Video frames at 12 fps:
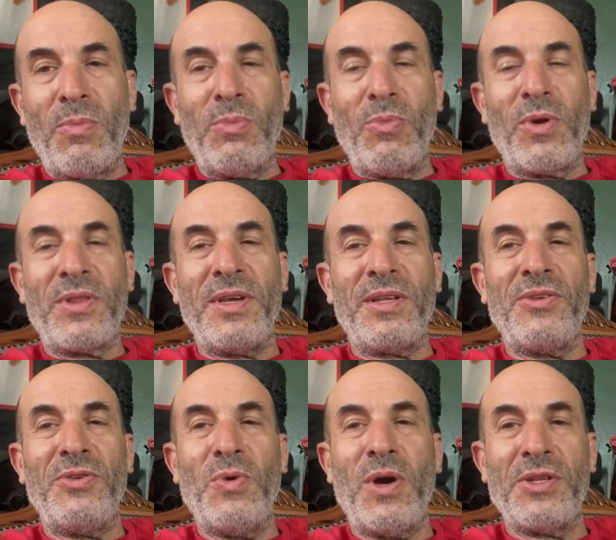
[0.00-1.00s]
more thing to
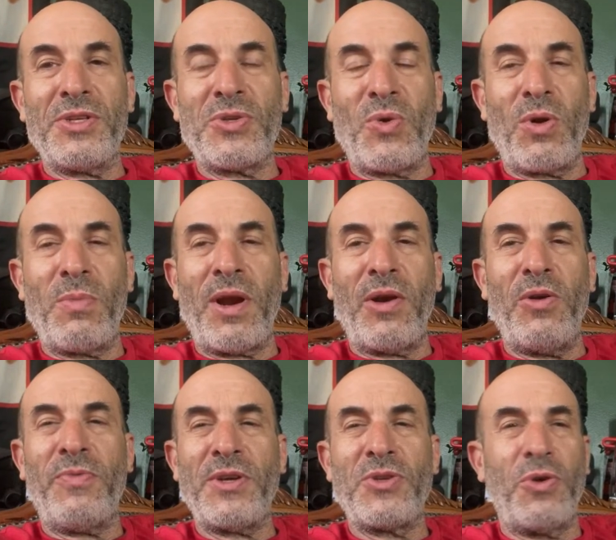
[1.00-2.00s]
do on the Storm. I don't know if I
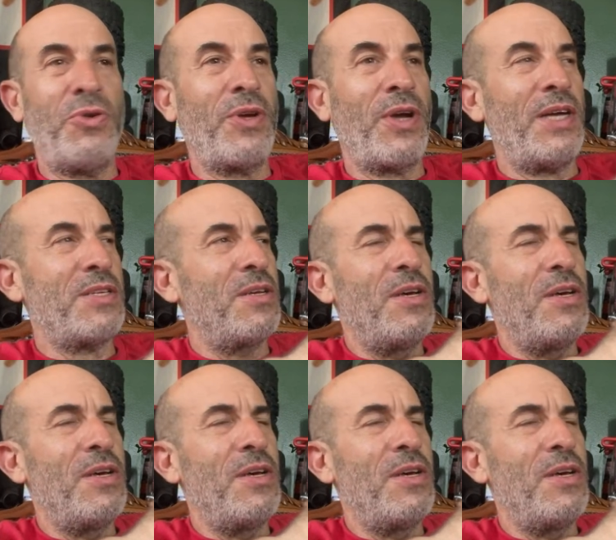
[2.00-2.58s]
told you guys.